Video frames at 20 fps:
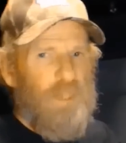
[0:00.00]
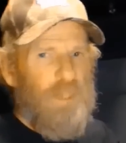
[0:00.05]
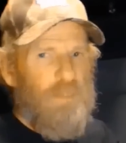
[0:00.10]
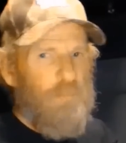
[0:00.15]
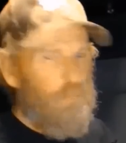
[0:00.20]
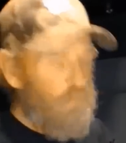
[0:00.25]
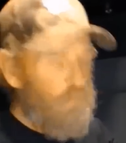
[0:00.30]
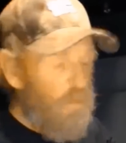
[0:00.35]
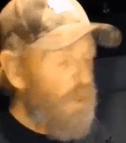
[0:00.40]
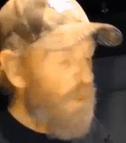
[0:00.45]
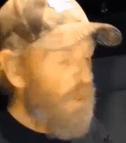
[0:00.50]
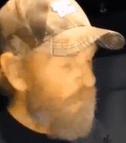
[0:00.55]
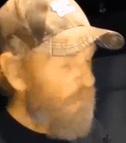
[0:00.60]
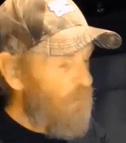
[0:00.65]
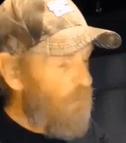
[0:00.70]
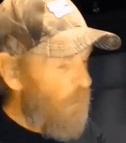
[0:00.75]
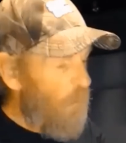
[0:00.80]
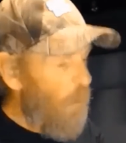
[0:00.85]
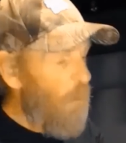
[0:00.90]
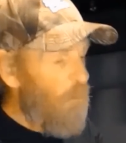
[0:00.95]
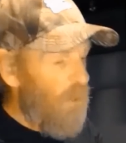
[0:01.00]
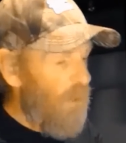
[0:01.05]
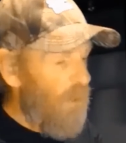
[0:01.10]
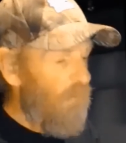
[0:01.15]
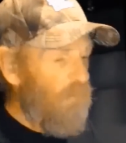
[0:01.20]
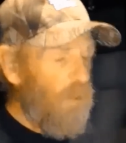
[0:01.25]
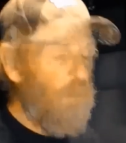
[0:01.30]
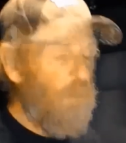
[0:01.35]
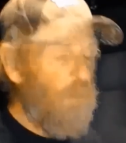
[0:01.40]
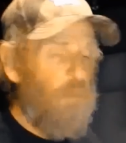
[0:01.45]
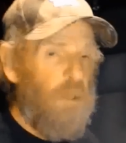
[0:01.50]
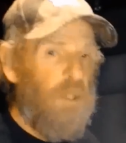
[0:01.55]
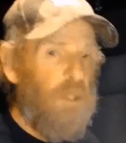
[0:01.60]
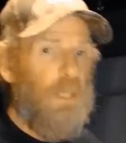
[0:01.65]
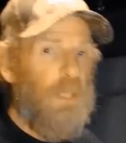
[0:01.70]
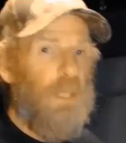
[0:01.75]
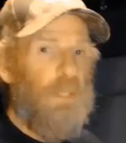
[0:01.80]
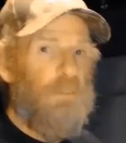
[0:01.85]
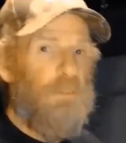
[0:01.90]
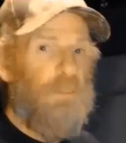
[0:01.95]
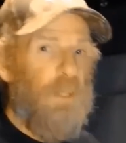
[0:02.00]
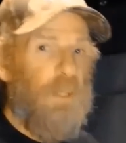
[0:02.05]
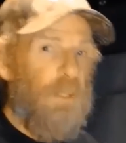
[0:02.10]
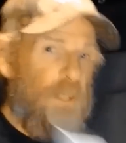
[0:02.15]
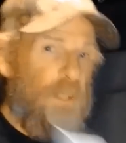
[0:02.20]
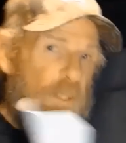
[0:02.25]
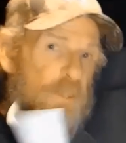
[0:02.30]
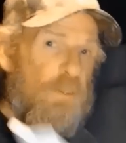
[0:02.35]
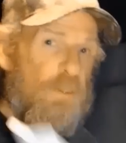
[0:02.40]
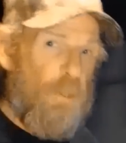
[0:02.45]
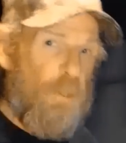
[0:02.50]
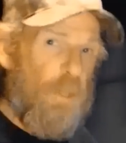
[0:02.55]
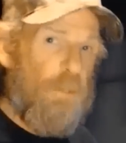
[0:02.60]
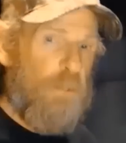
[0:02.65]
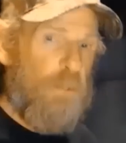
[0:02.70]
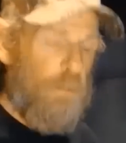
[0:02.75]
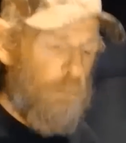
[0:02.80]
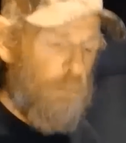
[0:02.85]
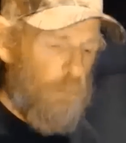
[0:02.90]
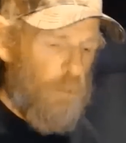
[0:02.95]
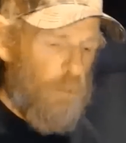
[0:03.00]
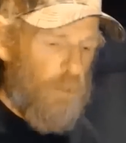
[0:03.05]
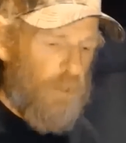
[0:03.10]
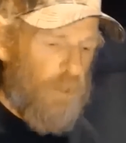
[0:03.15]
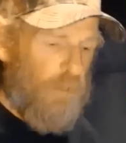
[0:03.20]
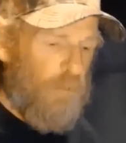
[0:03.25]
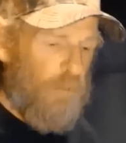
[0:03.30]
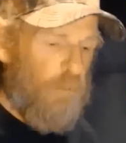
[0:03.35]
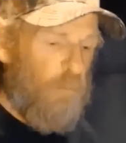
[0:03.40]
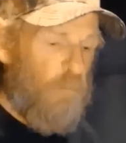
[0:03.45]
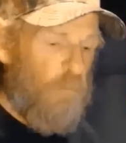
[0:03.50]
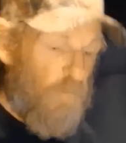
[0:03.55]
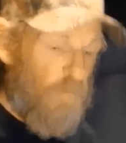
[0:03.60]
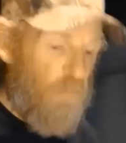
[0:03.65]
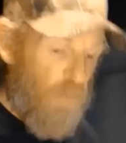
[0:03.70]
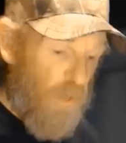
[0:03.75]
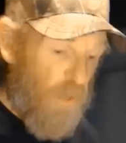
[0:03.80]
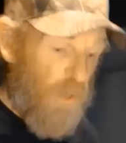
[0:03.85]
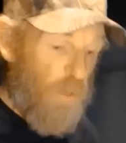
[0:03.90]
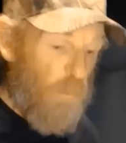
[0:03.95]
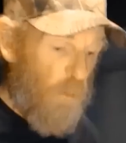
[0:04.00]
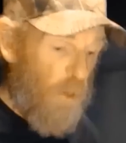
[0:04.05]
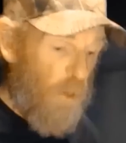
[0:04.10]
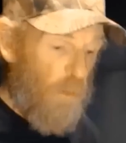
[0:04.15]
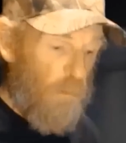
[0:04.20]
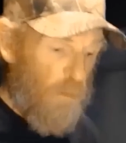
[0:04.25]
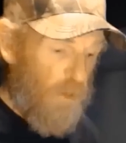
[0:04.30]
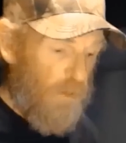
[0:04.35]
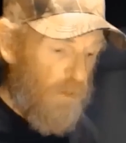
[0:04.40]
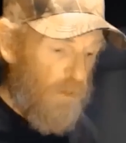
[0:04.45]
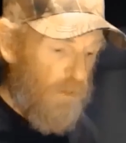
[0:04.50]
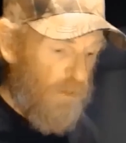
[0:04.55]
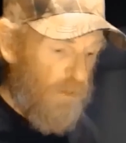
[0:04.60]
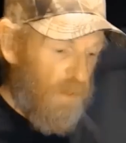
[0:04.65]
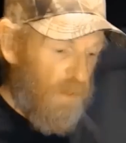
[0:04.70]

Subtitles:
Very informative, it really is. And the instruction book is very well written.